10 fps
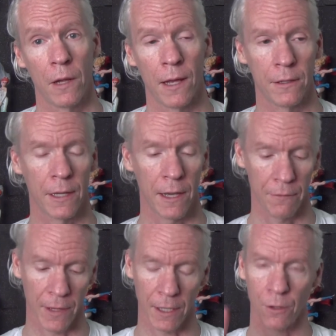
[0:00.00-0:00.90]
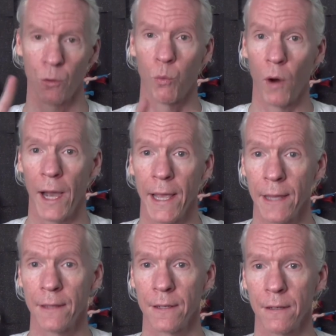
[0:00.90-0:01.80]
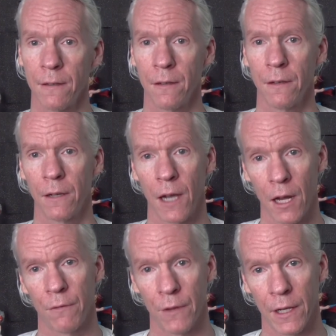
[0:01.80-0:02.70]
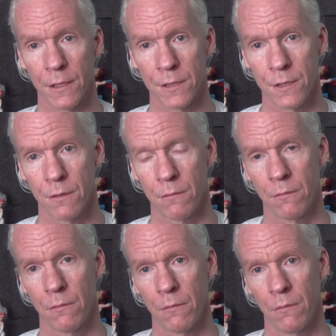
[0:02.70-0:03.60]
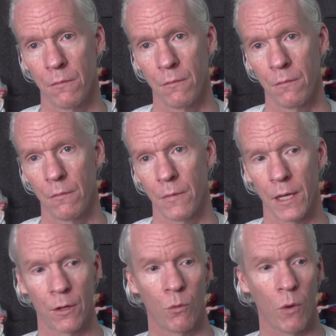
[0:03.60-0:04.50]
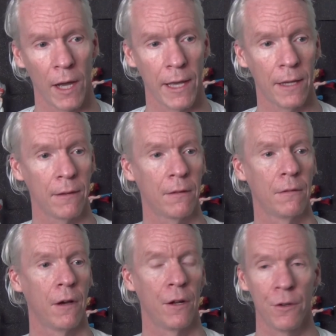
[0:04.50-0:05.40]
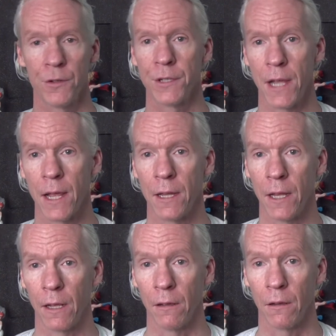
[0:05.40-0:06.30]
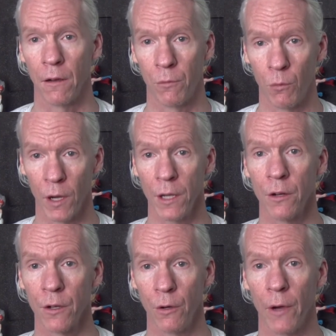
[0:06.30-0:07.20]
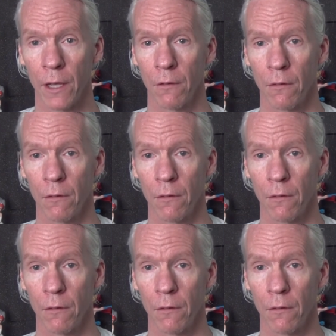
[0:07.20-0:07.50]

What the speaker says: And to have that quiet confidence, that quiet understanding of what you're doing.